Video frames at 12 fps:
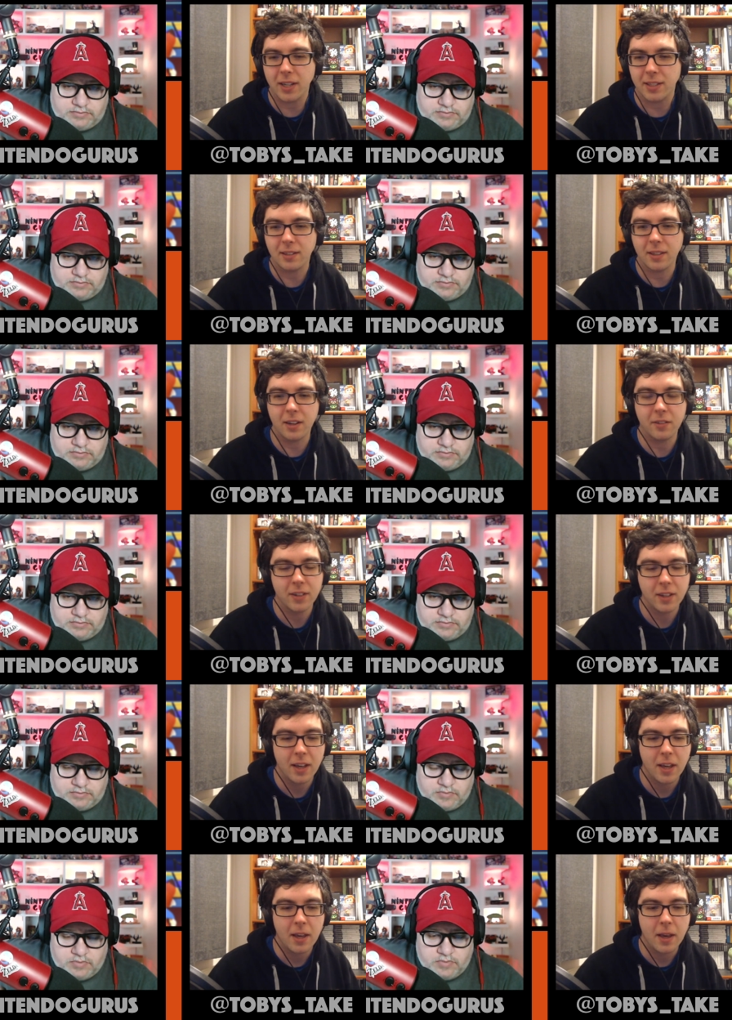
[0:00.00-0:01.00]
Speaker 1: stuff.
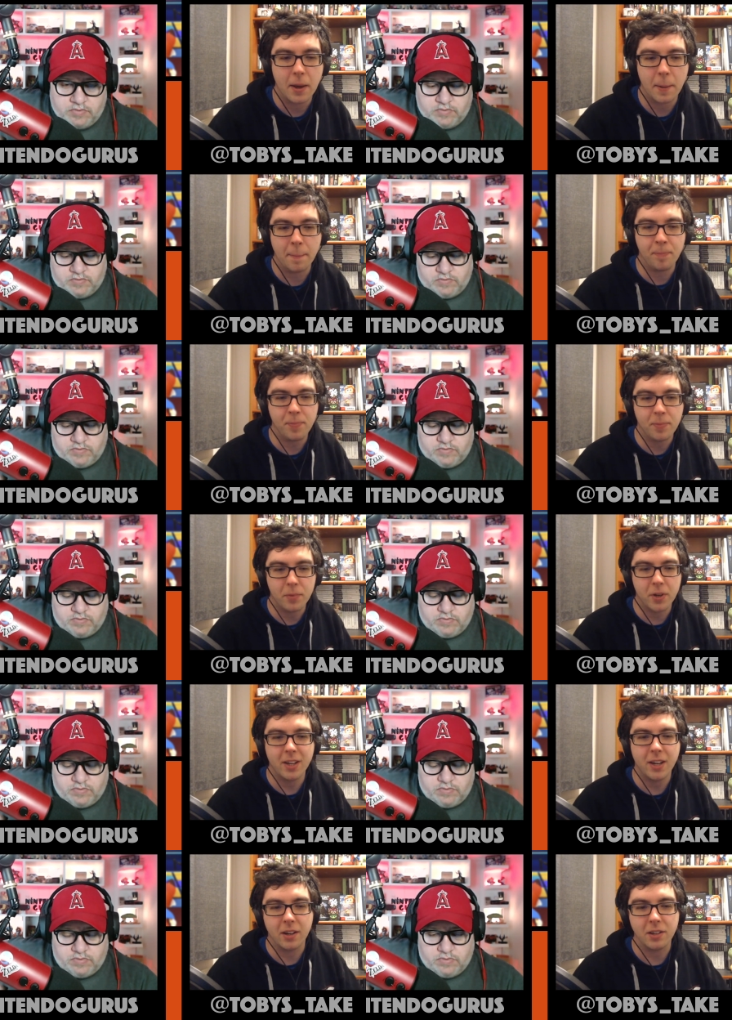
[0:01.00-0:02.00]
But,
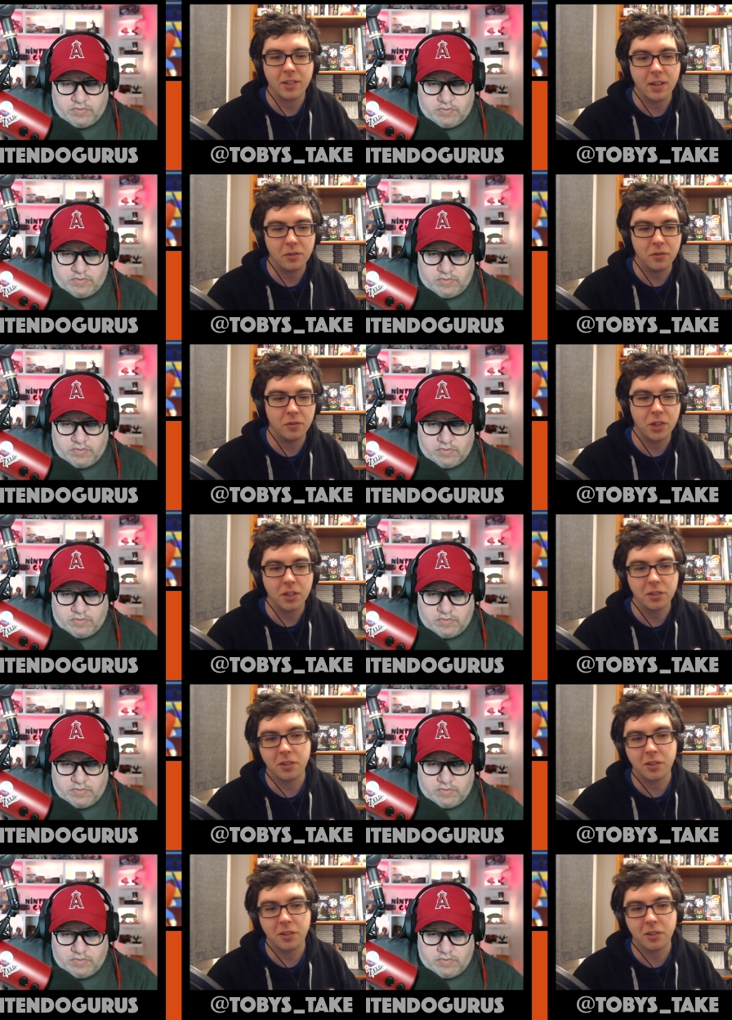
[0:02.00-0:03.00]
you know, it's that sort of
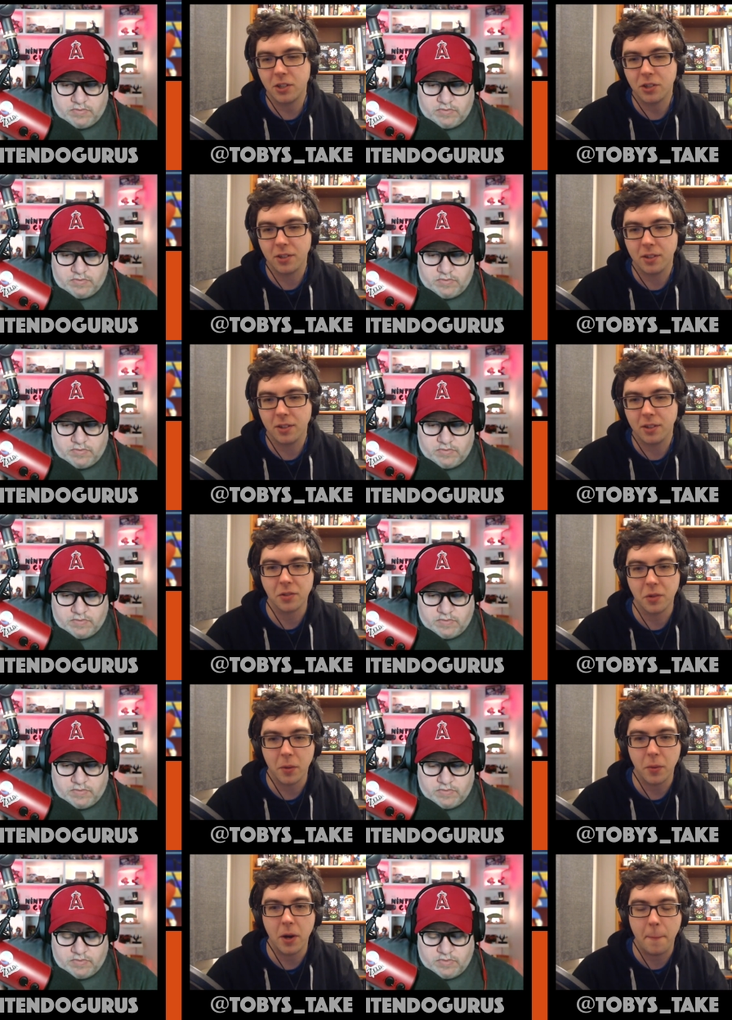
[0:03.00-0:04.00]
juxtaposition that works really
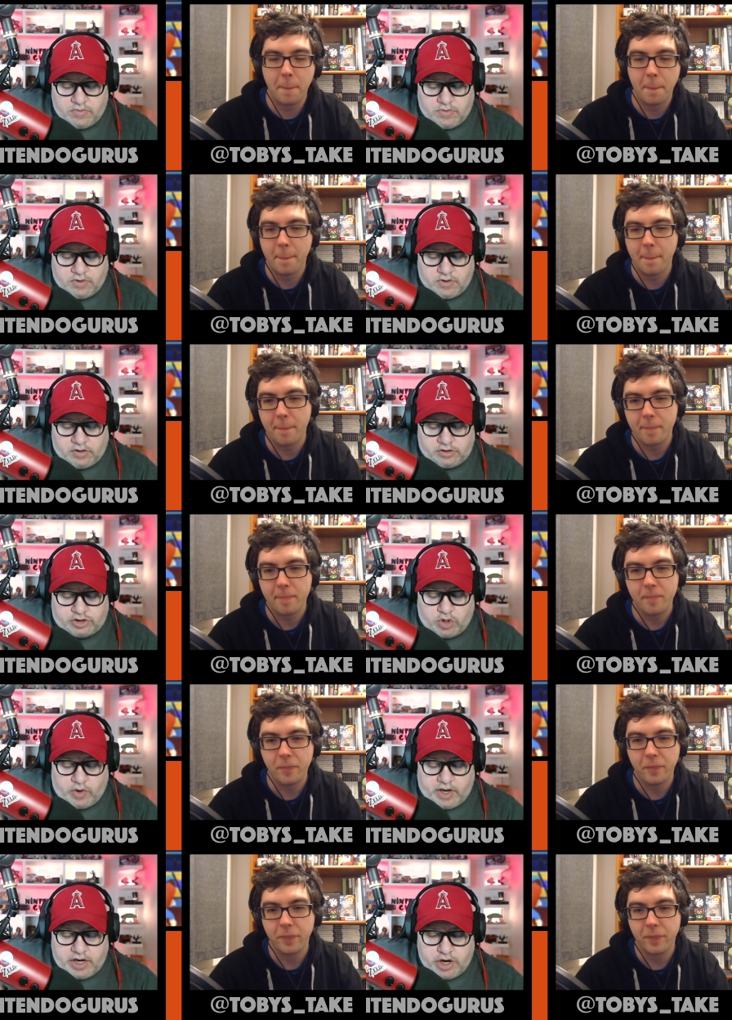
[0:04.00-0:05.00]
well.
Speaker 2: So,
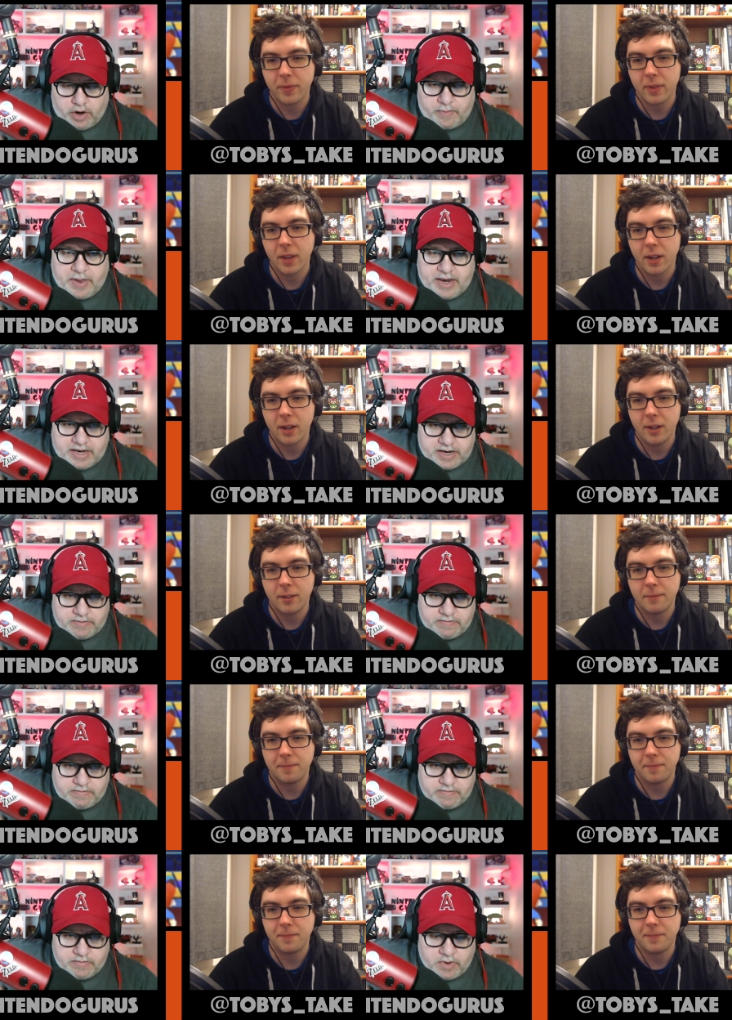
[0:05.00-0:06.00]
in your opinion,
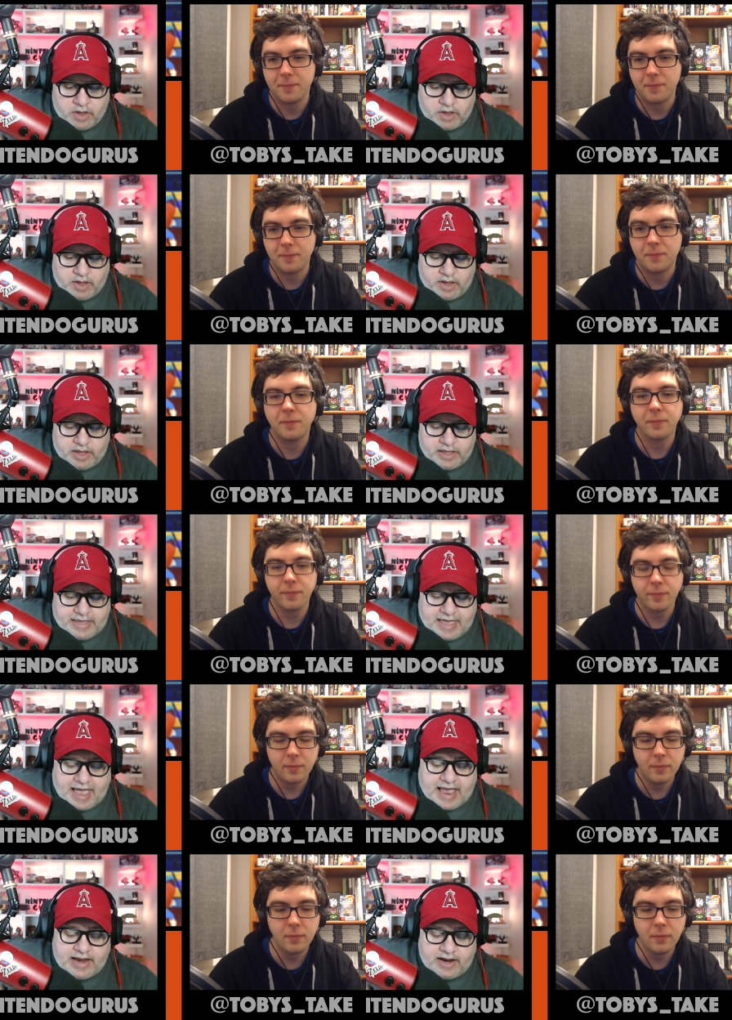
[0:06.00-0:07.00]

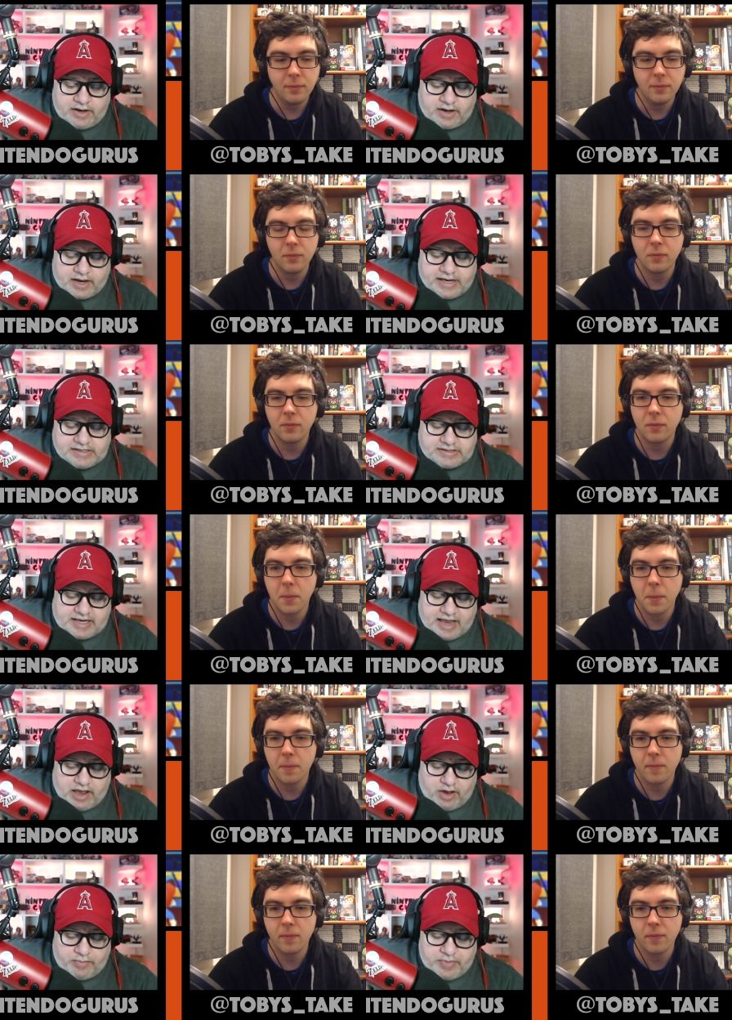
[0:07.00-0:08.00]
can Lucky's
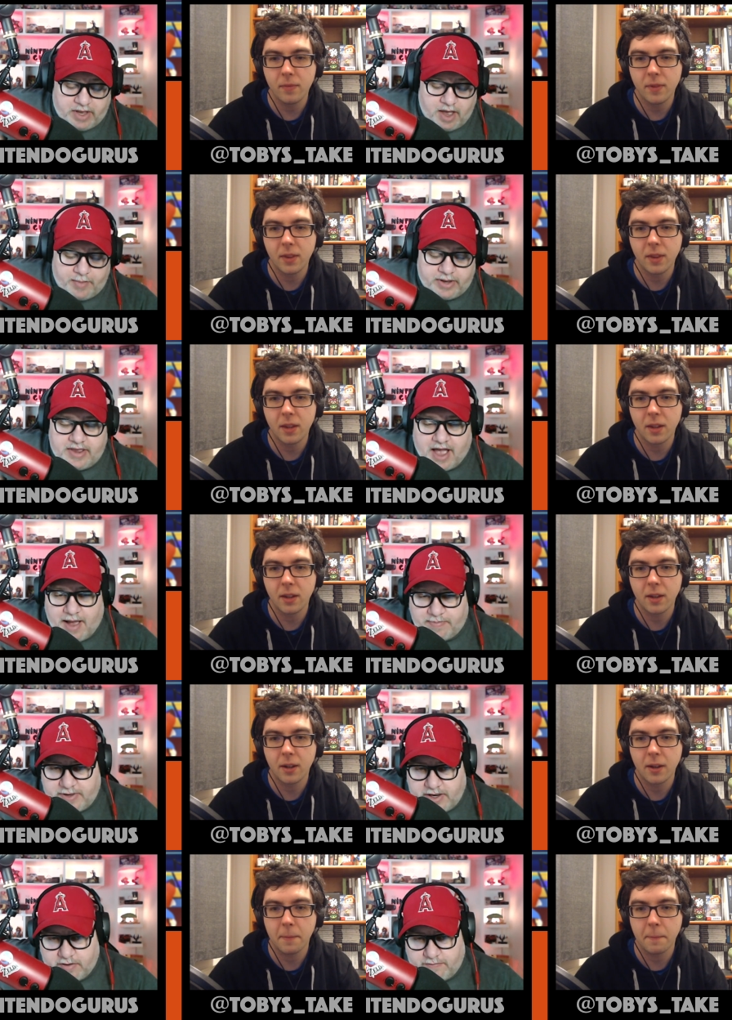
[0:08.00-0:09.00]
Tale become a
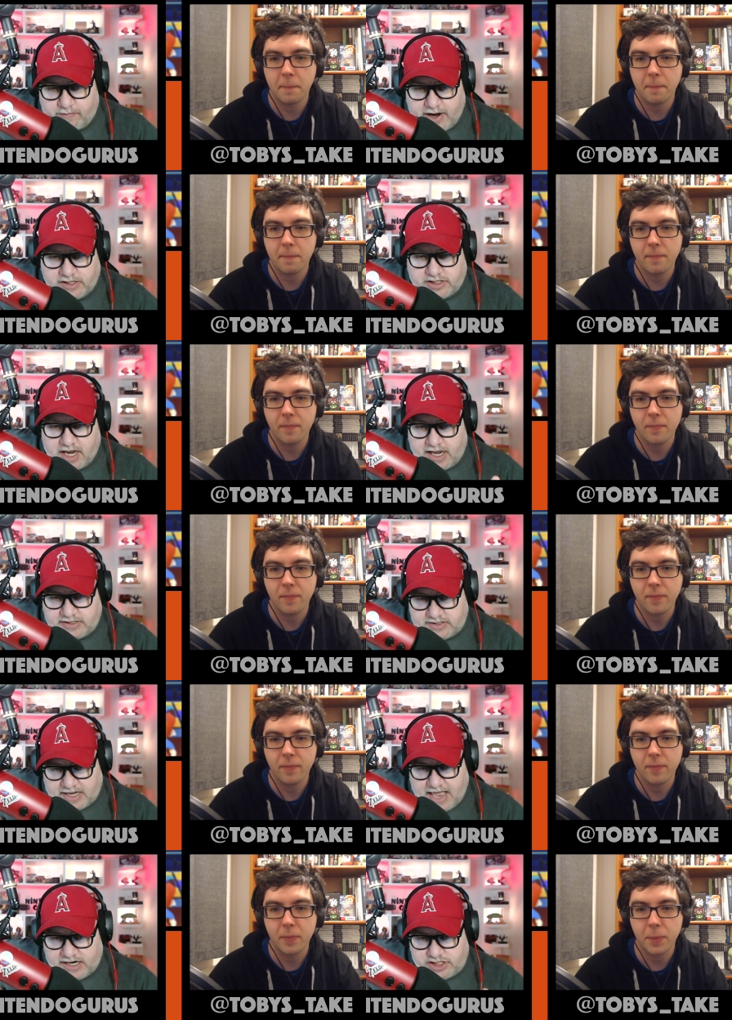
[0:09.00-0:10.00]
top-tier franchise
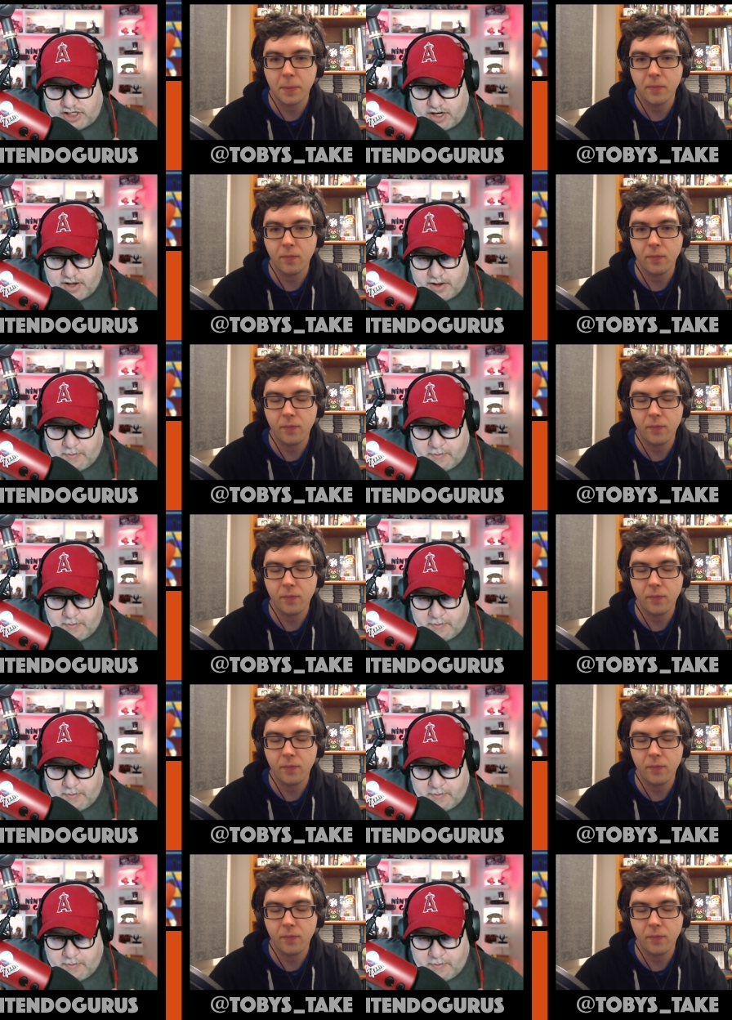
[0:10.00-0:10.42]
/